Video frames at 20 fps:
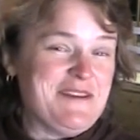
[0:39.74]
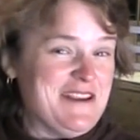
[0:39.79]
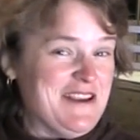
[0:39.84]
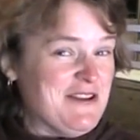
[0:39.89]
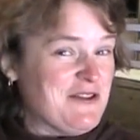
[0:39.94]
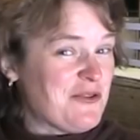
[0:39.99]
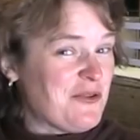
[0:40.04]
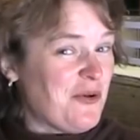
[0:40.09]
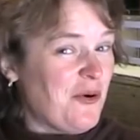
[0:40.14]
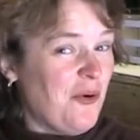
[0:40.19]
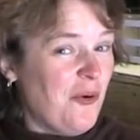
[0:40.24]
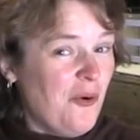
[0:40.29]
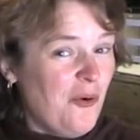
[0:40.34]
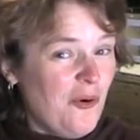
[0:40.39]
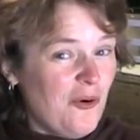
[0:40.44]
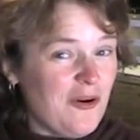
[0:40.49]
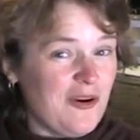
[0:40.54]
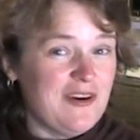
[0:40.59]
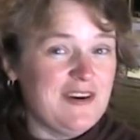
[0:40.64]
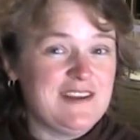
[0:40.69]
Your
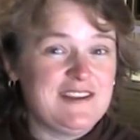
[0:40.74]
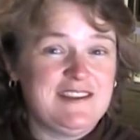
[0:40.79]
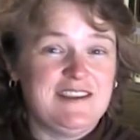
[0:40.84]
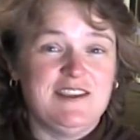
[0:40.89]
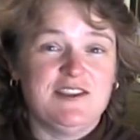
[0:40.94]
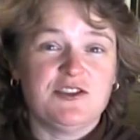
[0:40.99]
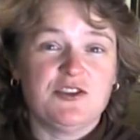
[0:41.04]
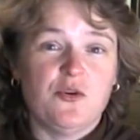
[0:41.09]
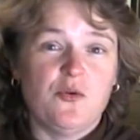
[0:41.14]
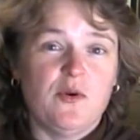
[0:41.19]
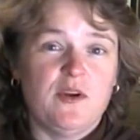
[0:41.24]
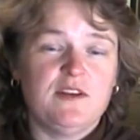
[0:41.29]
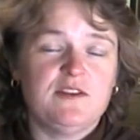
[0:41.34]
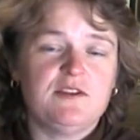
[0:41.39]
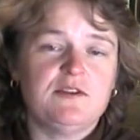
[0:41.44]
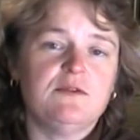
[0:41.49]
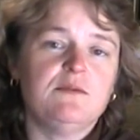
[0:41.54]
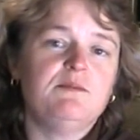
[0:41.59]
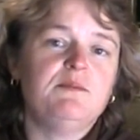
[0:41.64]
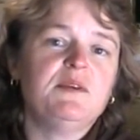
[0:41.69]
horse is going
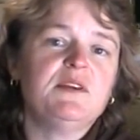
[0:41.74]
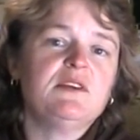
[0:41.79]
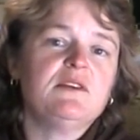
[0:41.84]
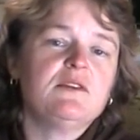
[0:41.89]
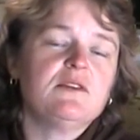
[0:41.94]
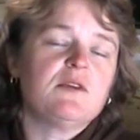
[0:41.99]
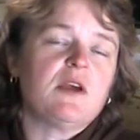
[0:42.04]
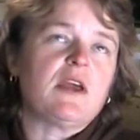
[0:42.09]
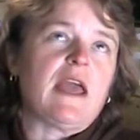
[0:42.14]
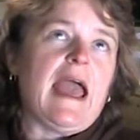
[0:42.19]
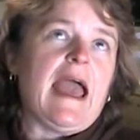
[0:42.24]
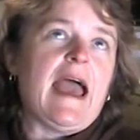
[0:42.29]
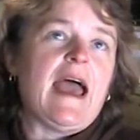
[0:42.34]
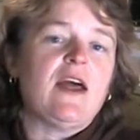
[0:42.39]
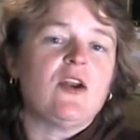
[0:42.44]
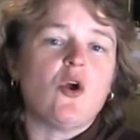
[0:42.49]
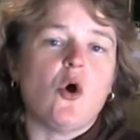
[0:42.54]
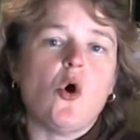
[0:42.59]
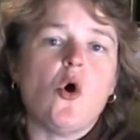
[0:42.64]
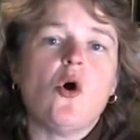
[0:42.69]
to
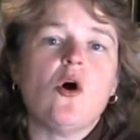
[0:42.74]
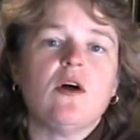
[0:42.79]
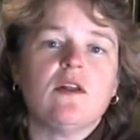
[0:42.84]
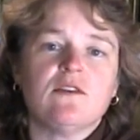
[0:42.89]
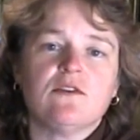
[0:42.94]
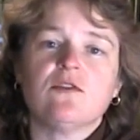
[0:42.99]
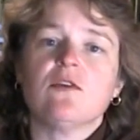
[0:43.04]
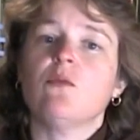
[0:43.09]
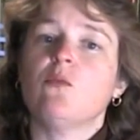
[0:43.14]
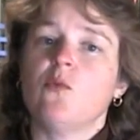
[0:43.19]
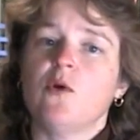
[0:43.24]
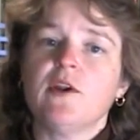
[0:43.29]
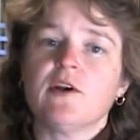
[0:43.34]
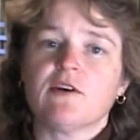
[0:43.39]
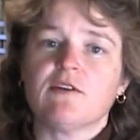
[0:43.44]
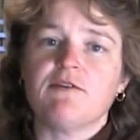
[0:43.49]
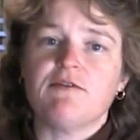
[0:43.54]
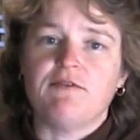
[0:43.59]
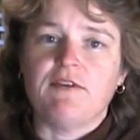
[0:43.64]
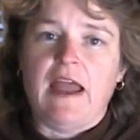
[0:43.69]
add on some
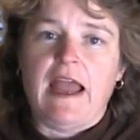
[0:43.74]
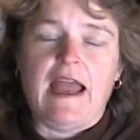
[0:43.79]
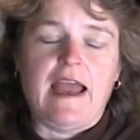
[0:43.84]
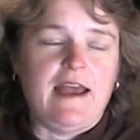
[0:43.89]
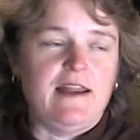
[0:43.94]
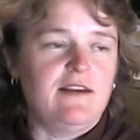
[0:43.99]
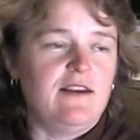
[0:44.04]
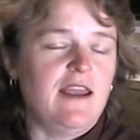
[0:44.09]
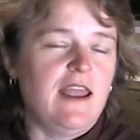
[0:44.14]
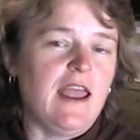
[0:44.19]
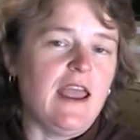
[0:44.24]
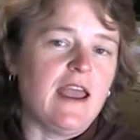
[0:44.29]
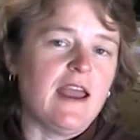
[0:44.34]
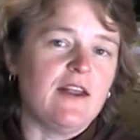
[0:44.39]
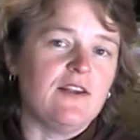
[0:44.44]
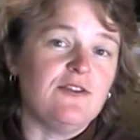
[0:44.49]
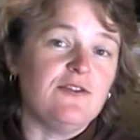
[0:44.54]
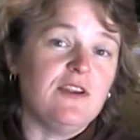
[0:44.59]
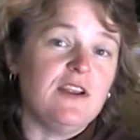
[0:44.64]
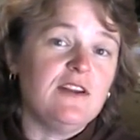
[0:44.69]
winter fat,
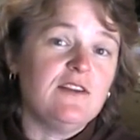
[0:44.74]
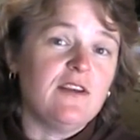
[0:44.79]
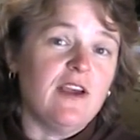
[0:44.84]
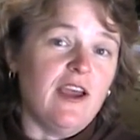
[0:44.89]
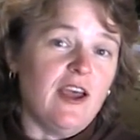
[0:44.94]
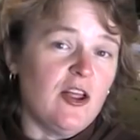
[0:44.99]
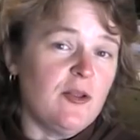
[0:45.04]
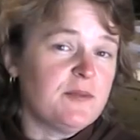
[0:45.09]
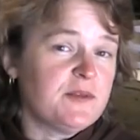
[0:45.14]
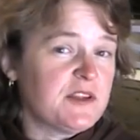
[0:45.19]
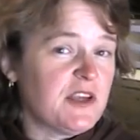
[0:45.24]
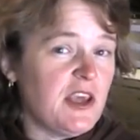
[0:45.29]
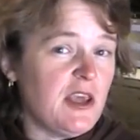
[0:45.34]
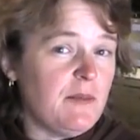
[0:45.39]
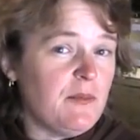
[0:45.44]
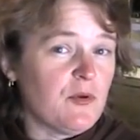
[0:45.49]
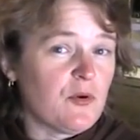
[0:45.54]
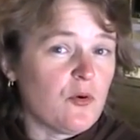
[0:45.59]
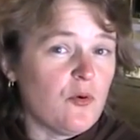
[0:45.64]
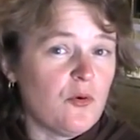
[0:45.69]
and you need to help to
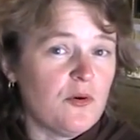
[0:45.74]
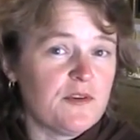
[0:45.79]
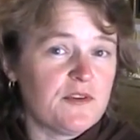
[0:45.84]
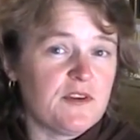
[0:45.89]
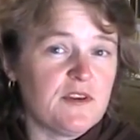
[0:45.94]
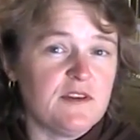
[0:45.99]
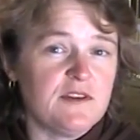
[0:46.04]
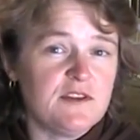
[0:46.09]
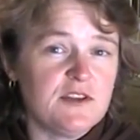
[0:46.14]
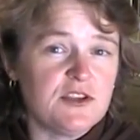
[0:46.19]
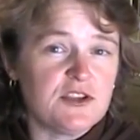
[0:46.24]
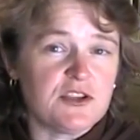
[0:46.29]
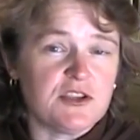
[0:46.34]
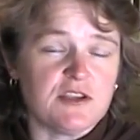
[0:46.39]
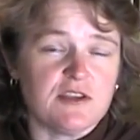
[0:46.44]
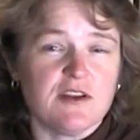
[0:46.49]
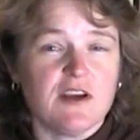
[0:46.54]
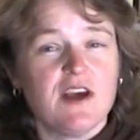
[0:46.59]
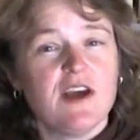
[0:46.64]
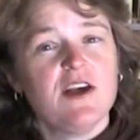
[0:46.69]
keep your horse
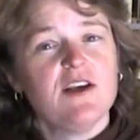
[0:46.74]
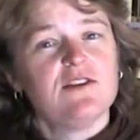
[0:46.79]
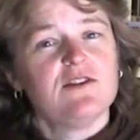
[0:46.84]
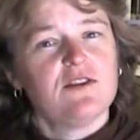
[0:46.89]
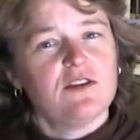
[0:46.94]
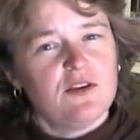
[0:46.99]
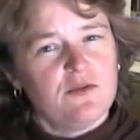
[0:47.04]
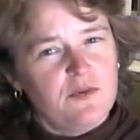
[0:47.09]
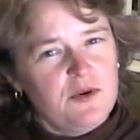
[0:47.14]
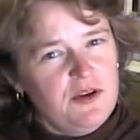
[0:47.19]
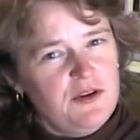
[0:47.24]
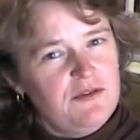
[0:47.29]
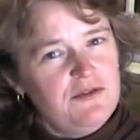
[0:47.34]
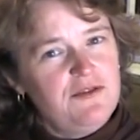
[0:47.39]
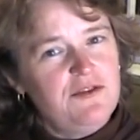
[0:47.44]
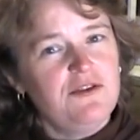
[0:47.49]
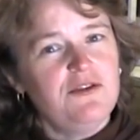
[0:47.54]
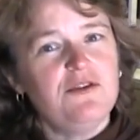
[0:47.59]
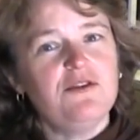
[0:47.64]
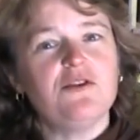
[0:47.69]
conditioned so that when you
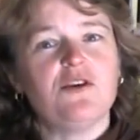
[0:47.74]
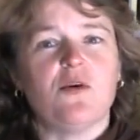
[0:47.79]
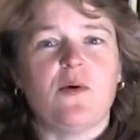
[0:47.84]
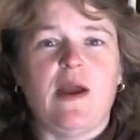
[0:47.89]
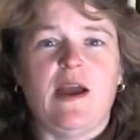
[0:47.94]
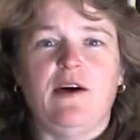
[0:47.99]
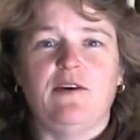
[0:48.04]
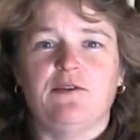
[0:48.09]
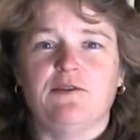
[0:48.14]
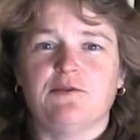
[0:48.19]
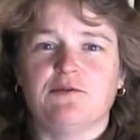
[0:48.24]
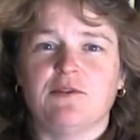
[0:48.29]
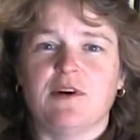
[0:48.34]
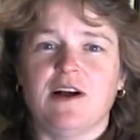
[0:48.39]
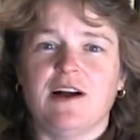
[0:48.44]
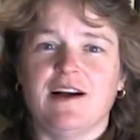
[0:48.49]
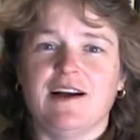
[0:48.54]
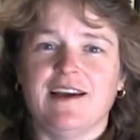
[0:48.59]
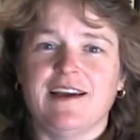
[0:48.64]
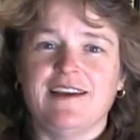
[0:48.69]
do go out and
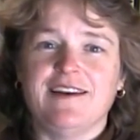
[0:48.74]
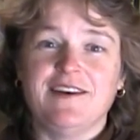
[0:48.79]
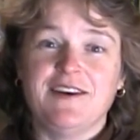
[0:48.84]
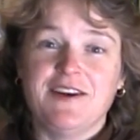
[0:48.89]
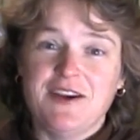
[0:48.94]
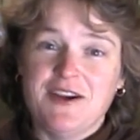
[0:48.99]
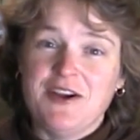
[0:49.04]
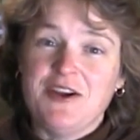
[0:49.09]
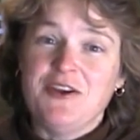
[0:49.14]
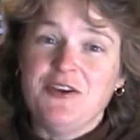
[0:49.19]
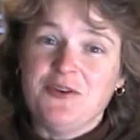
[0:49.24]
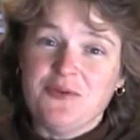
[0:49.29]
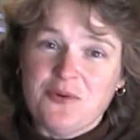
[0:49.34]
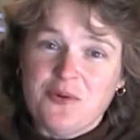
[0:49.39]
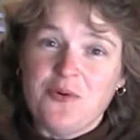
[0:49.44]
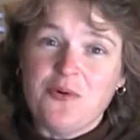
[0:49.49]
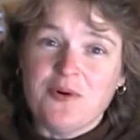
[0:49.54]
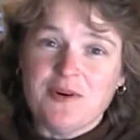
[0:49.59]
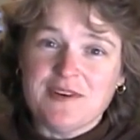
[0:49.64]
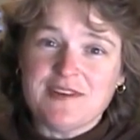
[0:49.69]
ride, your
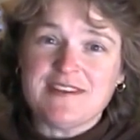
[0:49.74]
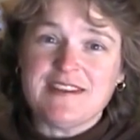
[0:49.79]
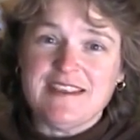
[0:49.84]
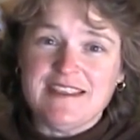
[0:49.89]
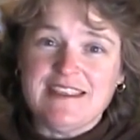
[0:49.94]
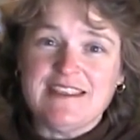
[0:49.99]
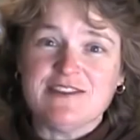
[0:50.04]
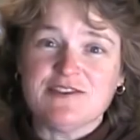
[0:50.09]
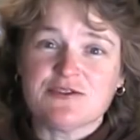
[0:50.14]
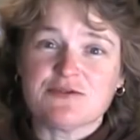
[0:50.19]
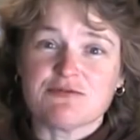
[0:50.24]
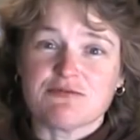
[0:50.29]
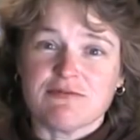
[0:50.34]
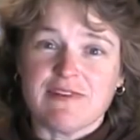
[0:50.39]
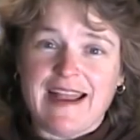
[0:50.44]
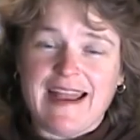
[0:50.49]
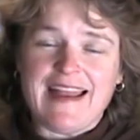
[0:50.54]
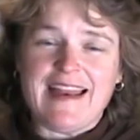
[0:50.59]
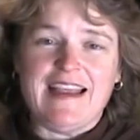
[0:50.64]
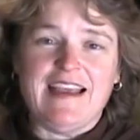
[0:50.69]
horse is
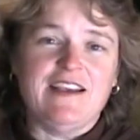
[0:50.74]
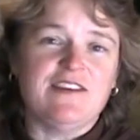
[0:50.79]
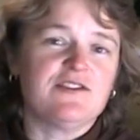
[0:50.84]
ready.